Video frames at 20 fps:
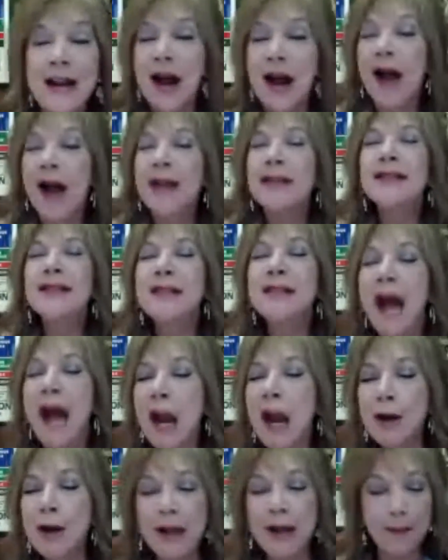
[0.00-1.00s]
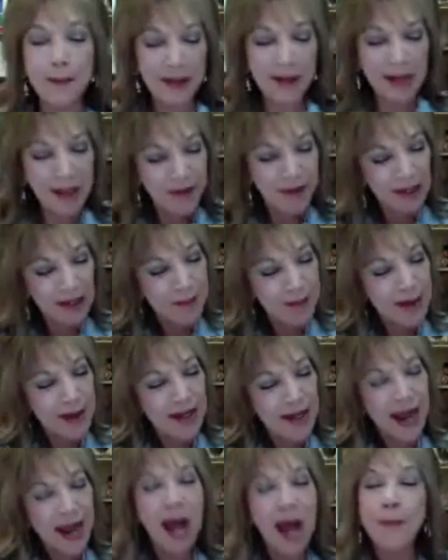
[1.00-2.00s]
I desire it. I believe I can make it
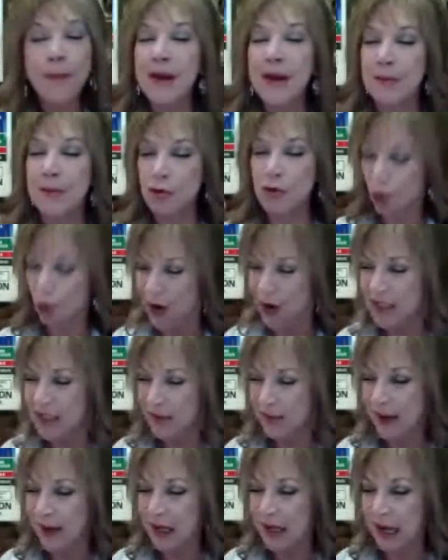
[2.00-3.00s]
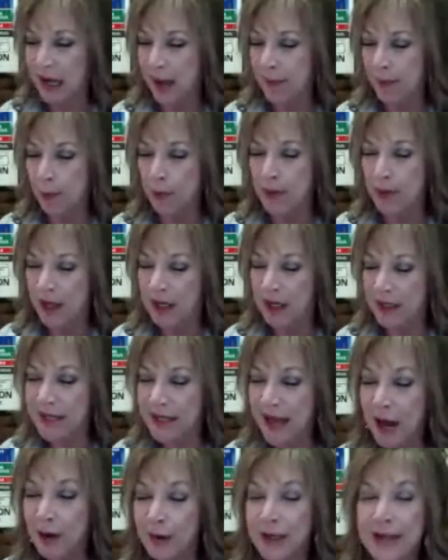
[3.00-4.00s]
happen. I'm going to make it happen without a
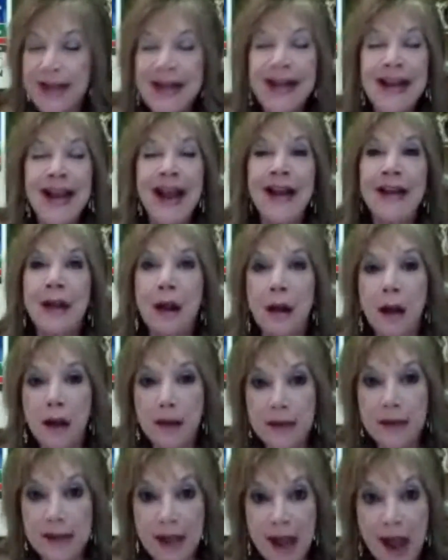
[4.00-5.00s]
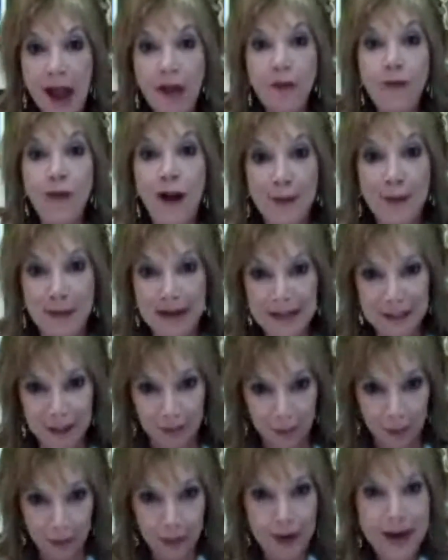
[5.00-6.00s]
doubt. And uh, yeah, I find myself
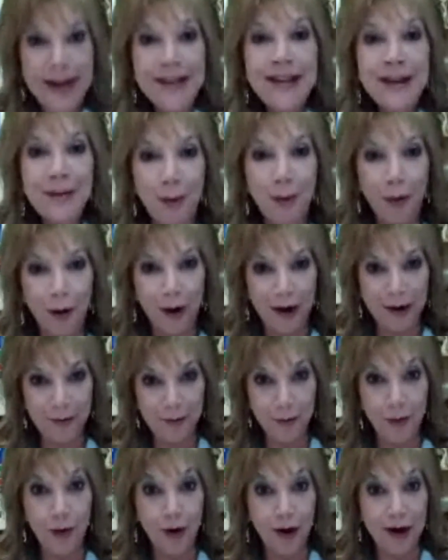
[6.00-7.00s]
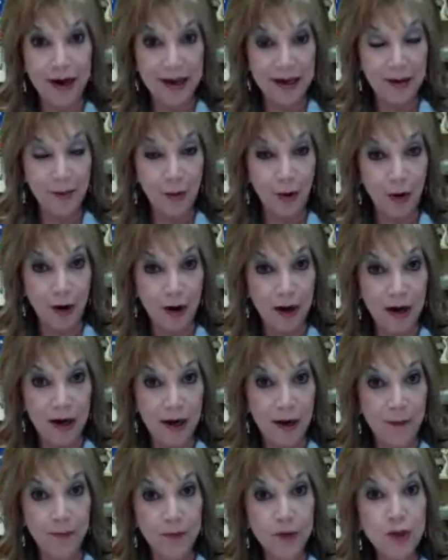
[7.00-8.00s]
breathing more, more in a more
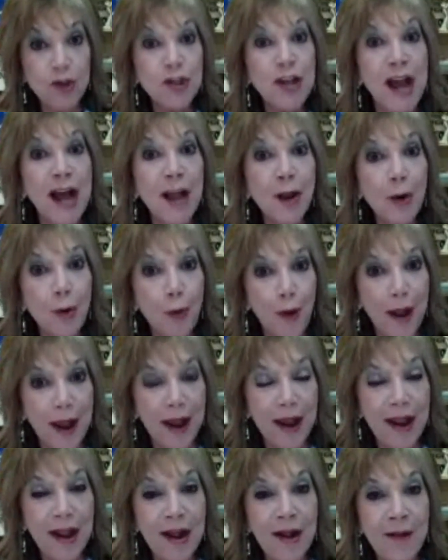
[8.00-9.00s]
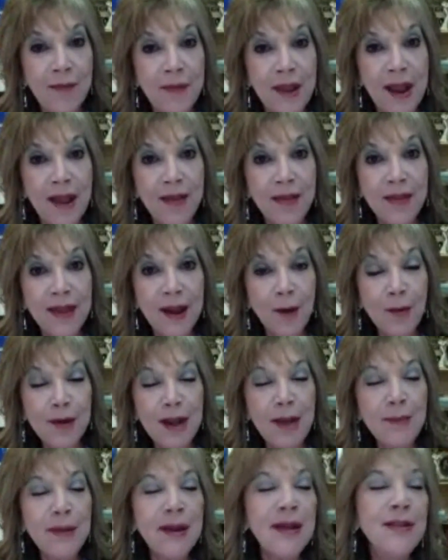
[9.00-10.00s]
um, shallow way. And then when I'm
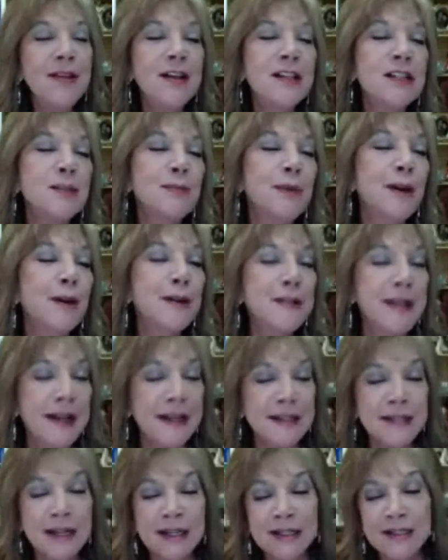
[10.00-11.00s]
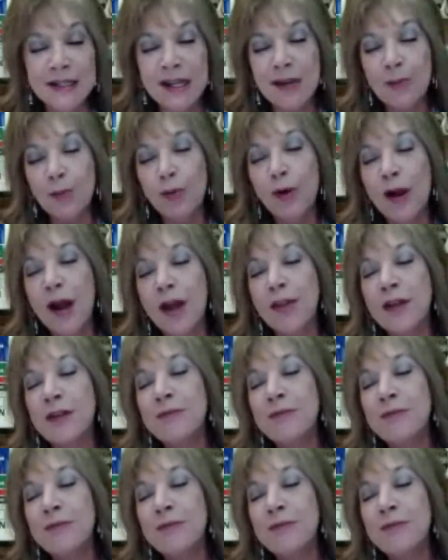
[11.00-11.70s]
in the experience, I can take a deep breath